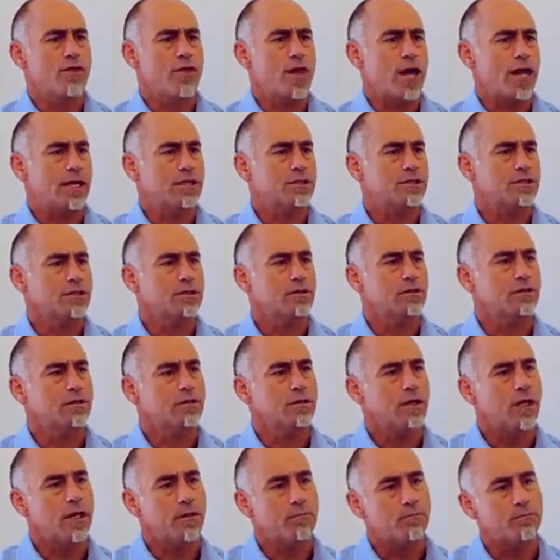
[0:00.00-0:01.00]
that
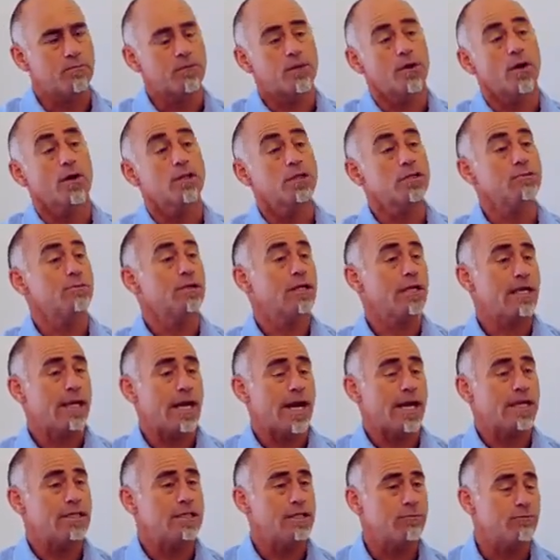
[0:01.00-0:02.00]
approximately
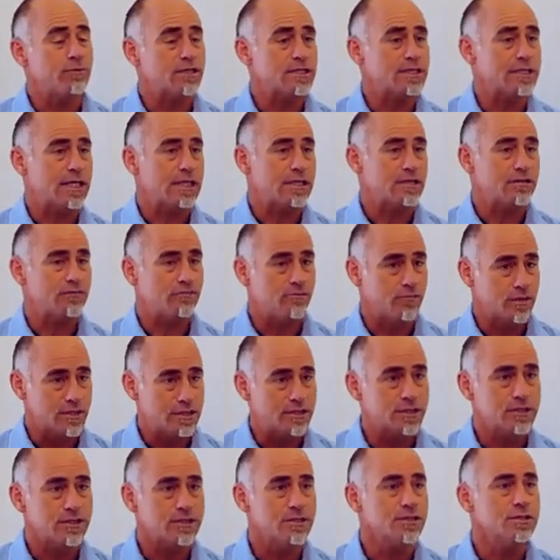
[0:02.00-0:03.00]
80% of
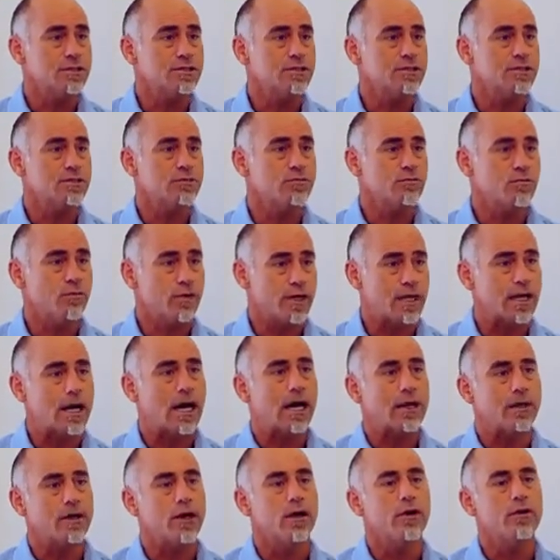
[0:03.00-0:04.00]
businesses we
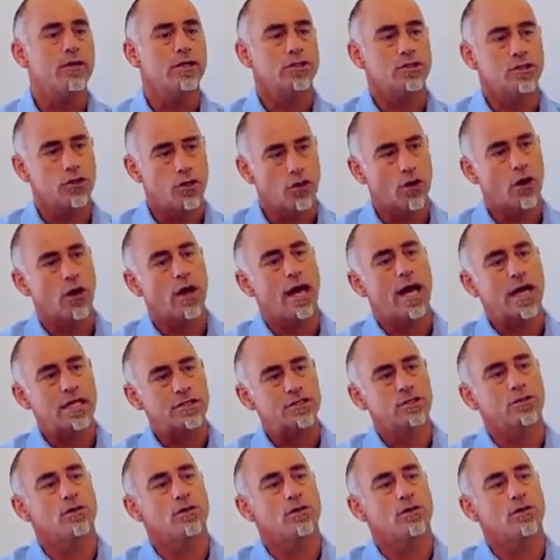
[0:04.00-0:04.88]
now know has